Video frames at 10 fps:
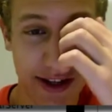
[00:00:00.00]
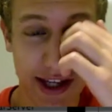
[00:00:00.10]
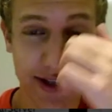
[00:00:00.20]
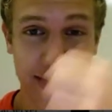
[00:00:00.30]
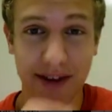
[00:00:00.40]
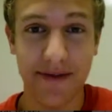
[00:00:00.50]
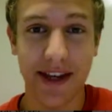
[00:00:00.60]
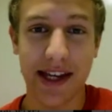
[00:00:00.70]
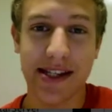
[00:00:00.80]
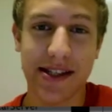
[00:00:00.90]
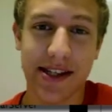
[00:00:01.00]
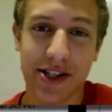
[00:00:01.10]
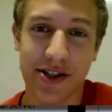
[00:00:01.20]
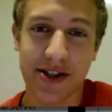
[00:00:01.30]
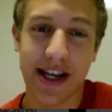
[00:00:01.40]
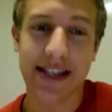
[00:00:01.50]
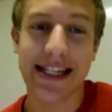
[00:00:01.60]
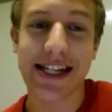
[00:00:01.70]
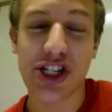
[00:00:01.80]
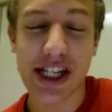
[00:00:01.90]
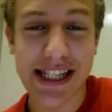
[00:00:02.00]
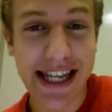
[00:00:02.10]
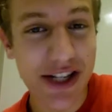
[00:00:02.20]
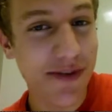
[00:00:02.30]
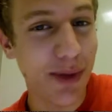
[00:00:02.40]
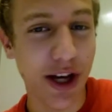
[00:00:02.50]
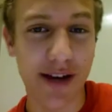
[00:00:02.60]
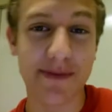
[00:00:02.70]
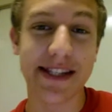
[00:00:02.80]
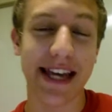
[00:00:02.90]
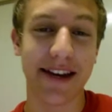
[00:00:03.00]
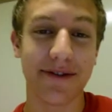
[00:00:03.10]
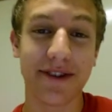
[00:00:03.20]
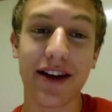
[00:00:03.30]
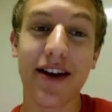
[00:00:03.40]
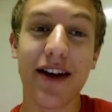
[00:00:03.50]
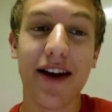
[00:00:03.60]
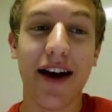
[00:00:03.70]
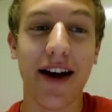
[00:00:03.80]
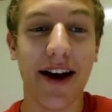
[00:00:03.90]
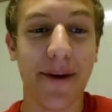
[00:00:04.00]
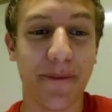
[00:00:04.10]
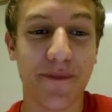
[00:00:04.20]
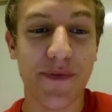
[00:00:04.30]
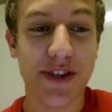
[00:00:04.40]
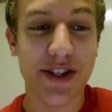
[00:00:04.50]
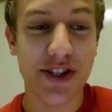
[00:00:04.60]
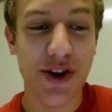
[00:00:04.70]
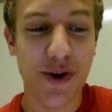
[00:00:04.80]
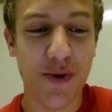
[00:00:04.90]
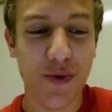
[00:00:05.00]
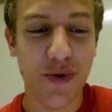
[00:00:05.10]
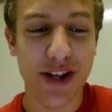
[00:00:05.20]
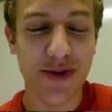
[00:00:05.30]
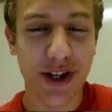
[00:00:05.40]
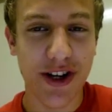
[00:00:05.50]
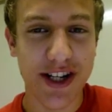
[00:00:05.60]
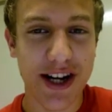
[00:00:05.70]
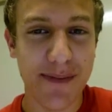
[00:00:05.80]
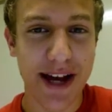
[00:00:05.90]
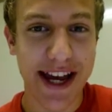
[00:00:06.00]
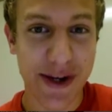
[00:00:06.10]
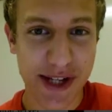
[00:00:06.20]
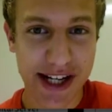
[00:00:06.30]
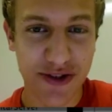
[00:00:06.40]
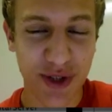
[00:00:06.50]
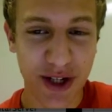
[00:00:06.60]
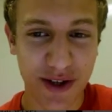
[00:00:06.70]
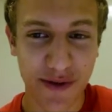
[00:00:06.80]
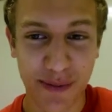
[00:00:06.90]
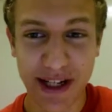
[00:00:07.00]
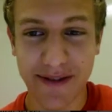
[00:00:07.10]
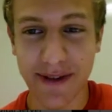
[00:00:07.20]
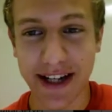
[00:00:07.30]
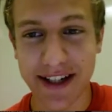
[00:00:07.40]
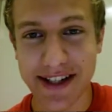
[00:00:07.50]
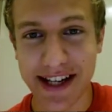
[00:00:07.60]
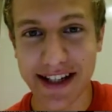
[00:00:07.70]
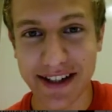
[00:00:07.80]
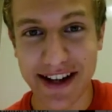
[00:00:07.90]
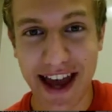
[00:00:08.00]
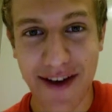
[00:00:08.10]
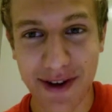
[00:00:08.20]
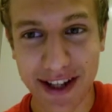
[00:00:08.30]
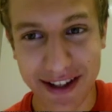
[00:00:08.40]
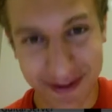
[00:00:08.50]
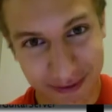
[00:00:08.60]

unless you have the SSH blob saved. So it's really hard to come by. It was actually really hard for me to find because I didn't have any